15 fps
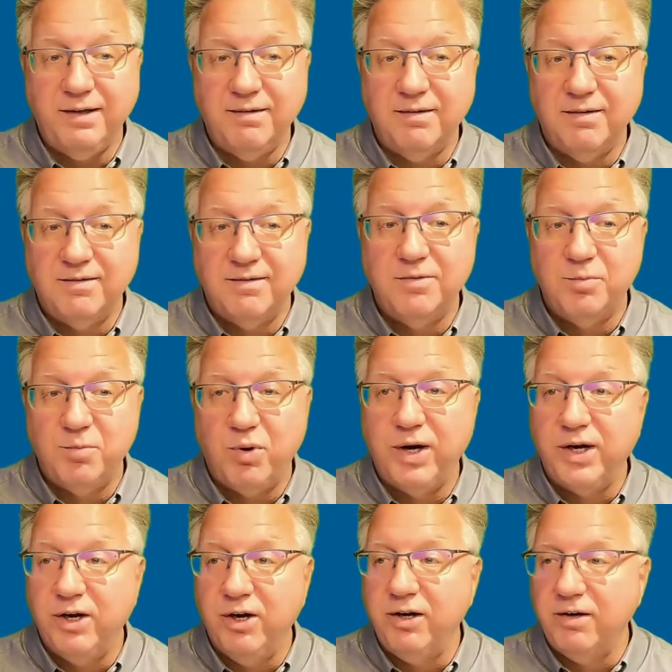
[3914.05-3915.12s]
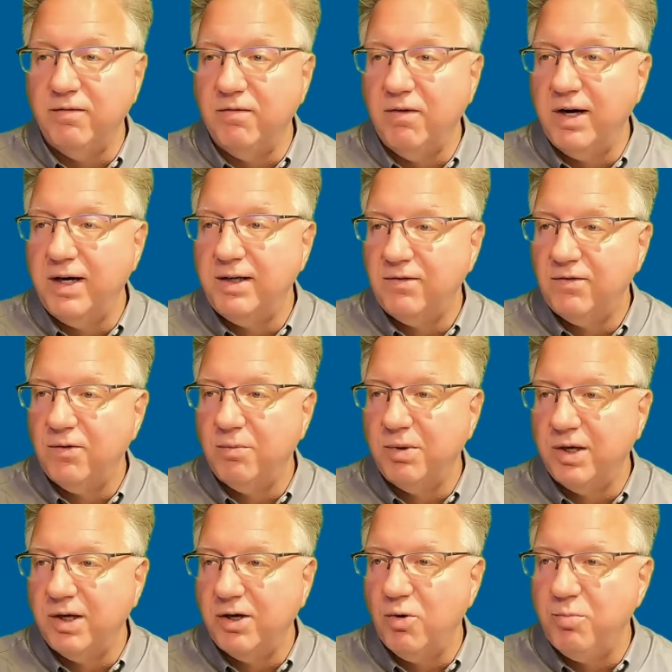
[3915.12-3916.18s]
This is pretty good, right? So I'm going to
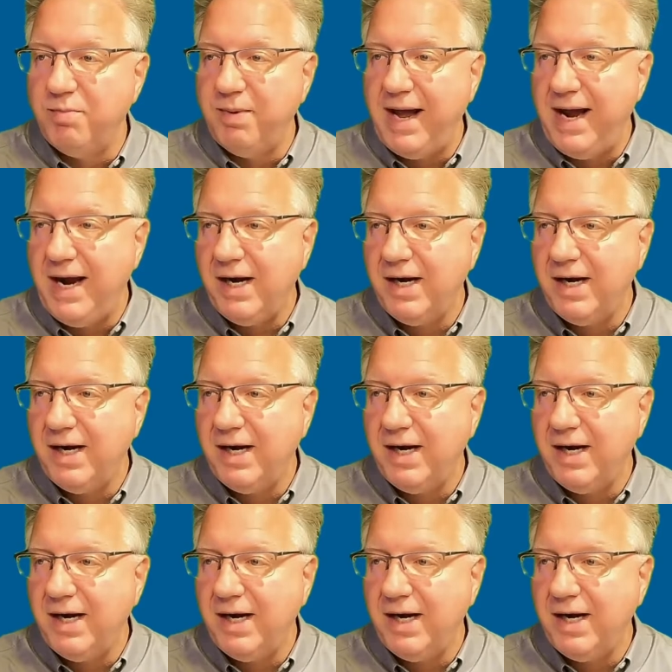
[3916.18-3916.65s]
go back